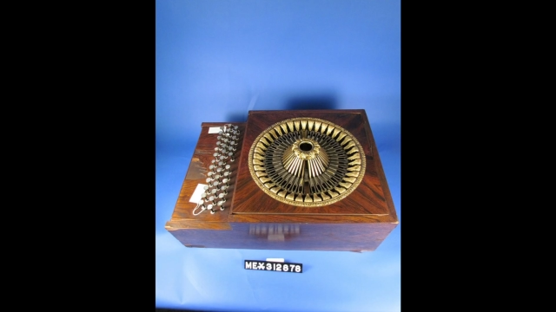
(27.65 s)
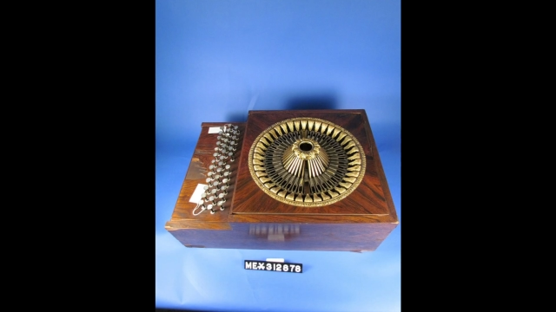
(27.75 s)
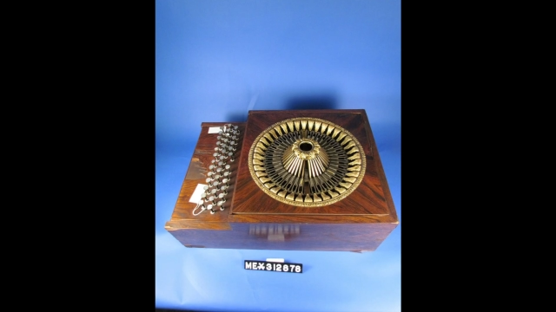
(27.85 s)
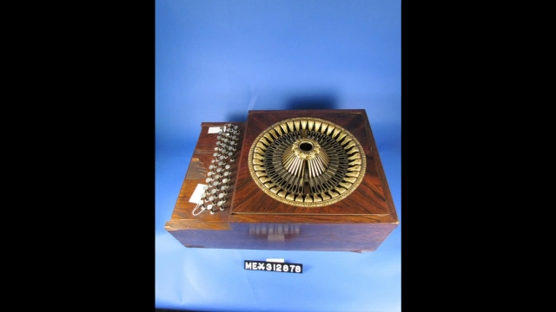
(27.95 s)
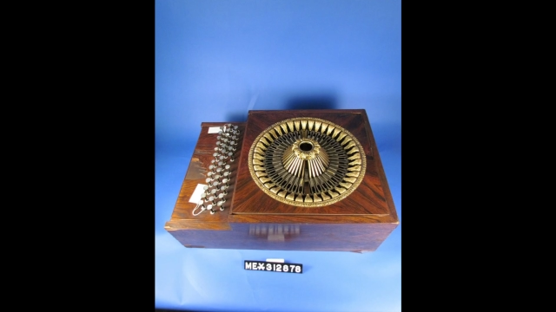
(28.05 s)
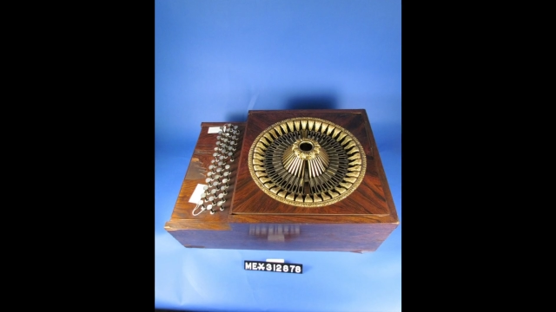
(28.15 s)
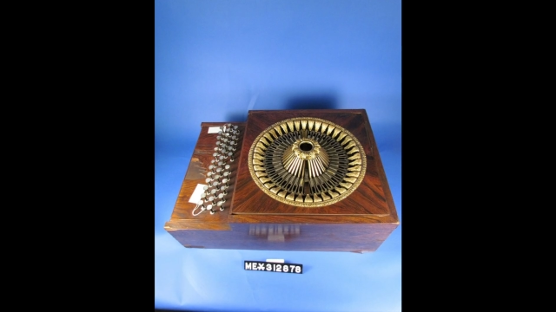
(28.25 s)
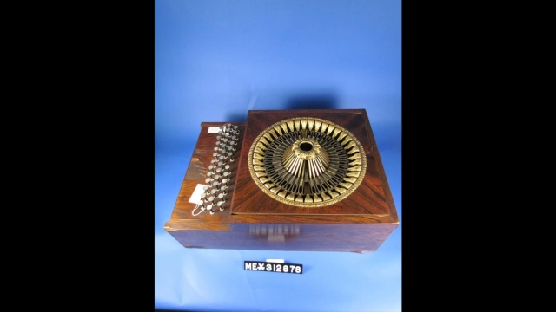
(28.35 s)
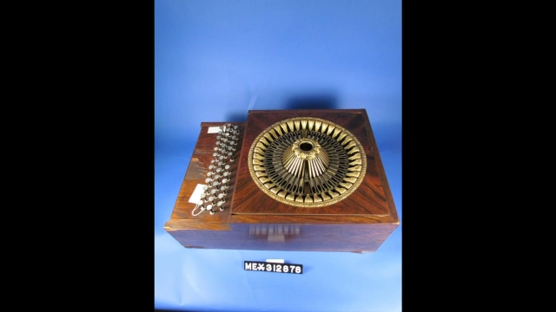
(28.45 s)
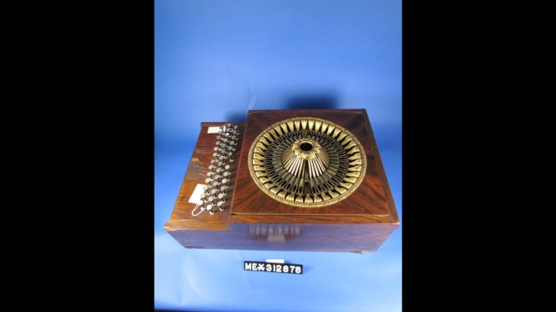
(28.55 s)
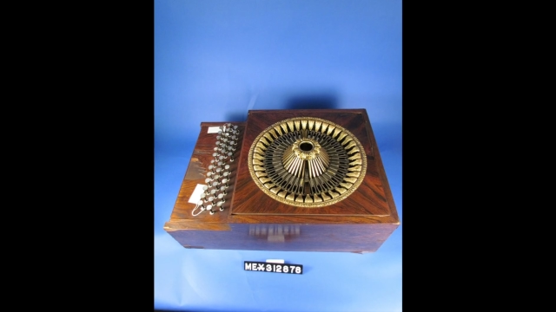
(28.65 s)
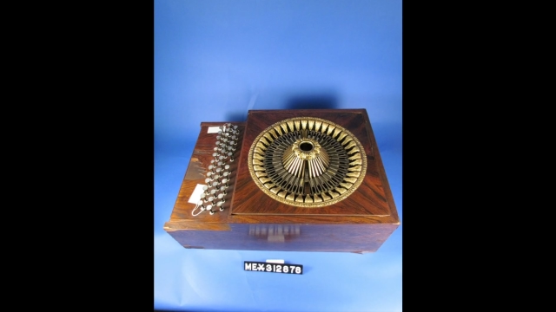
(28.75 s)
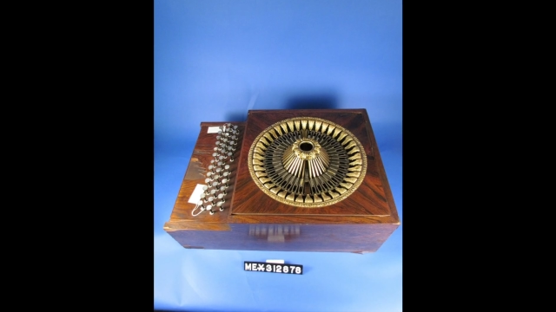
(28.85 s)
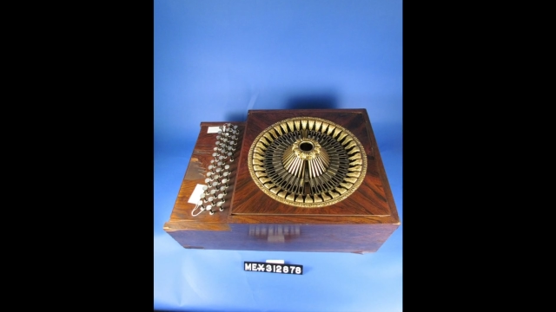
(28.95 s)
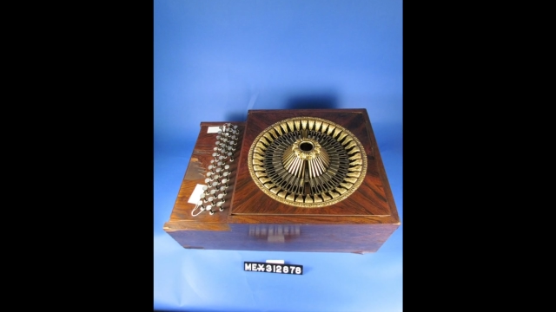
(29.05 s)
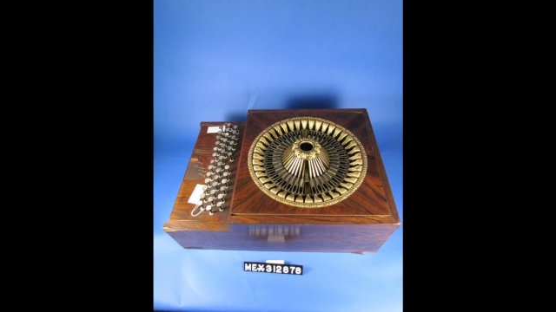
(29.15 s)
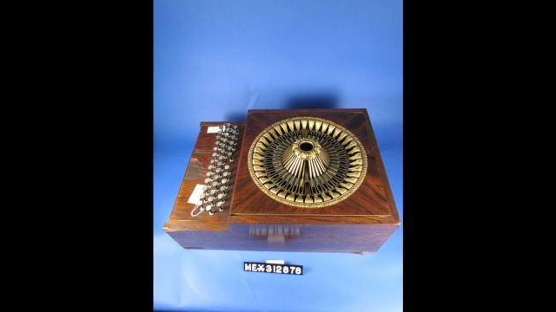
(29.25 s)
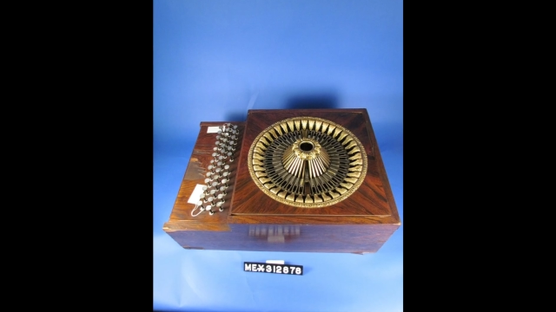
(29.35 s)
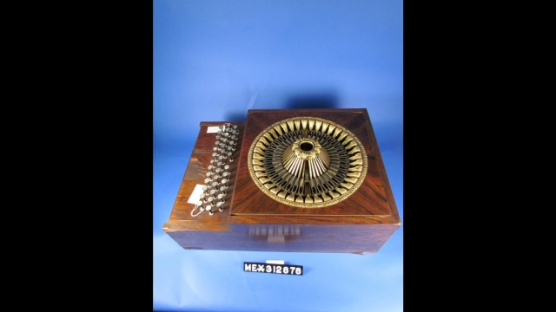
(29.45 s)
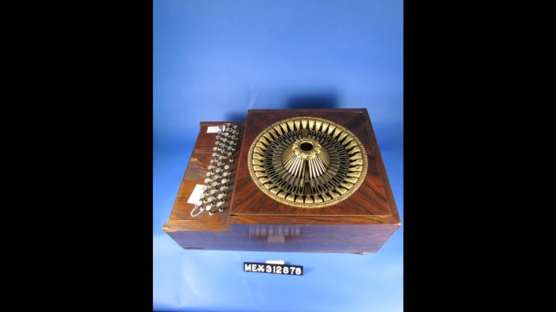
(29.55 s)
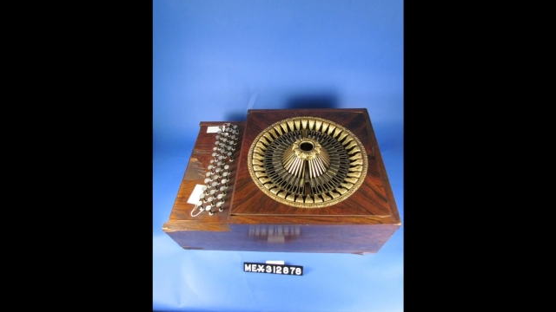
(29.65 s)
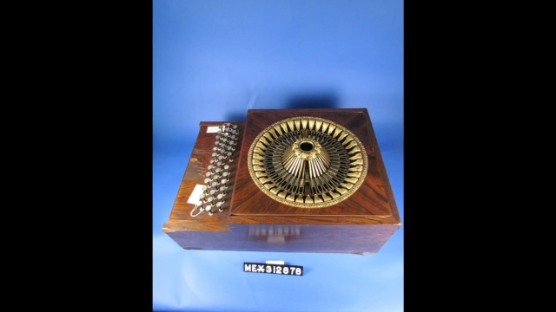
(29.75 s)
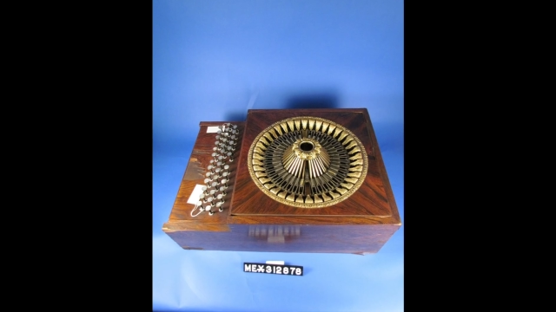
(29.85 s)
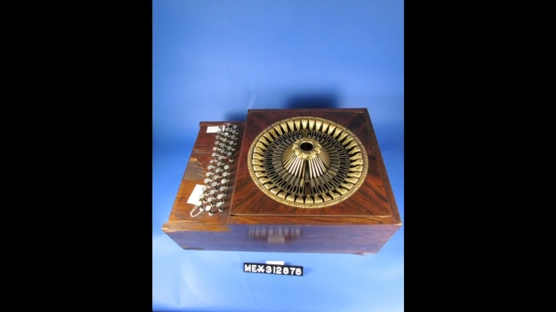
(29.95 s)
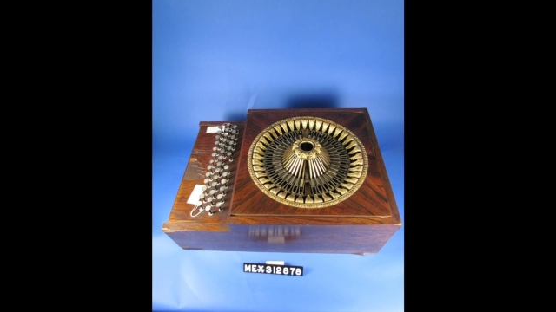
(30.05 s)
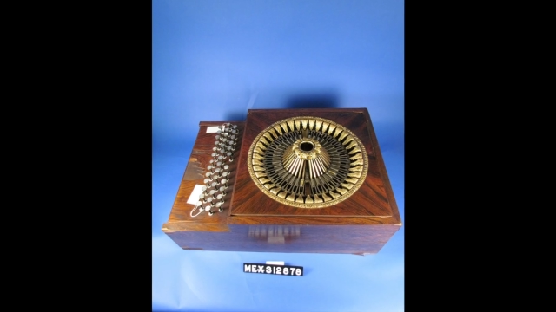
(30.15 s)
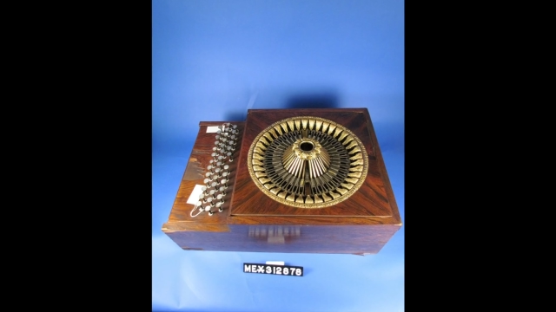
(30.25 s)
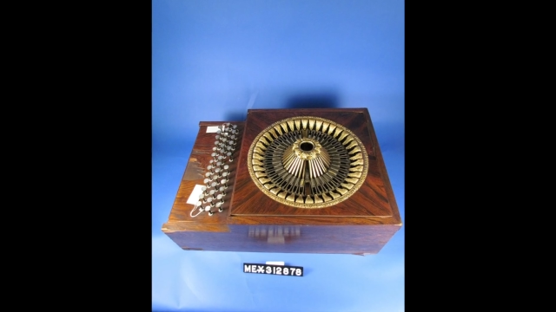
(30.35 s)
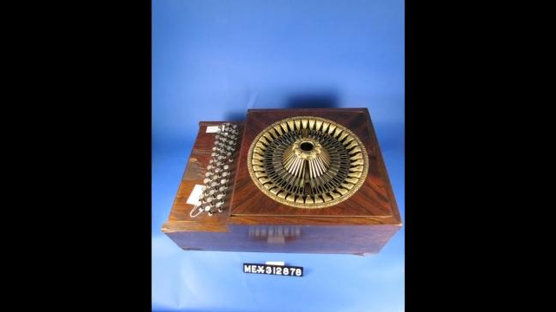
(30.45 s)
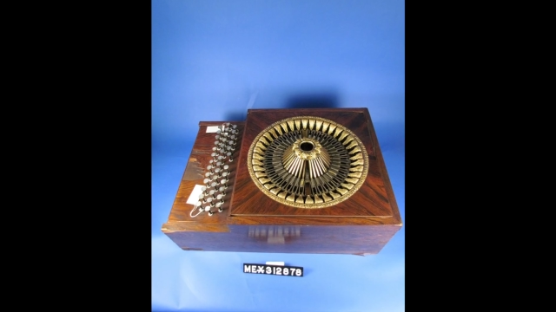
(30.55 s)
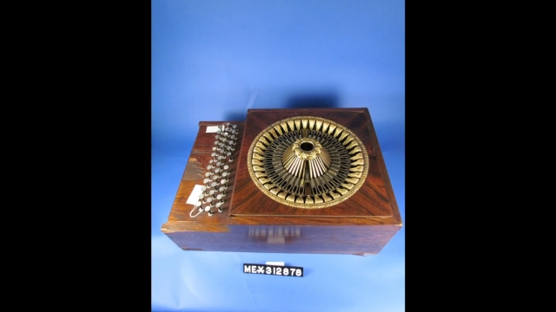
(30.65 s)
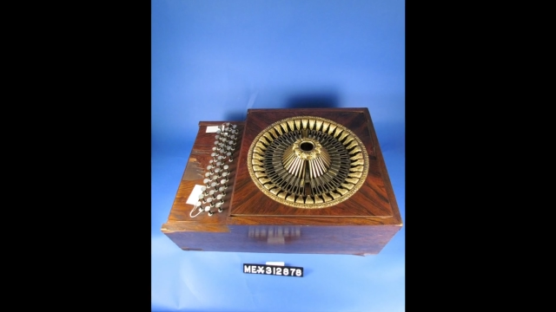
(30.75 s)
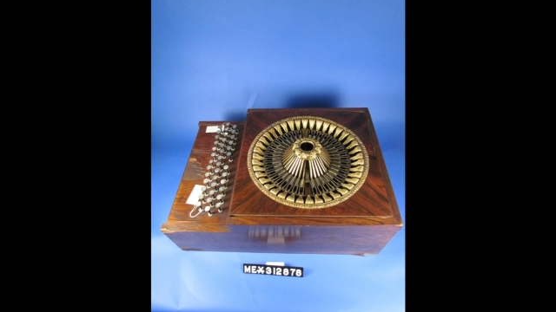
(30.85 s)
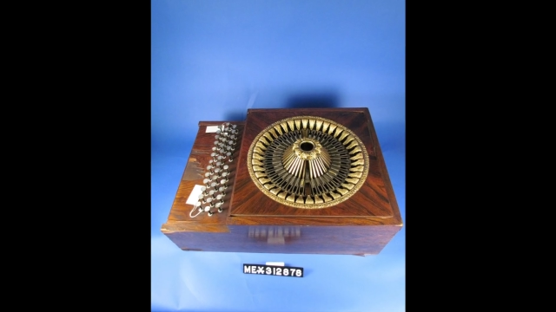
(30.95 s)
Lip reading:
(no speaker visible)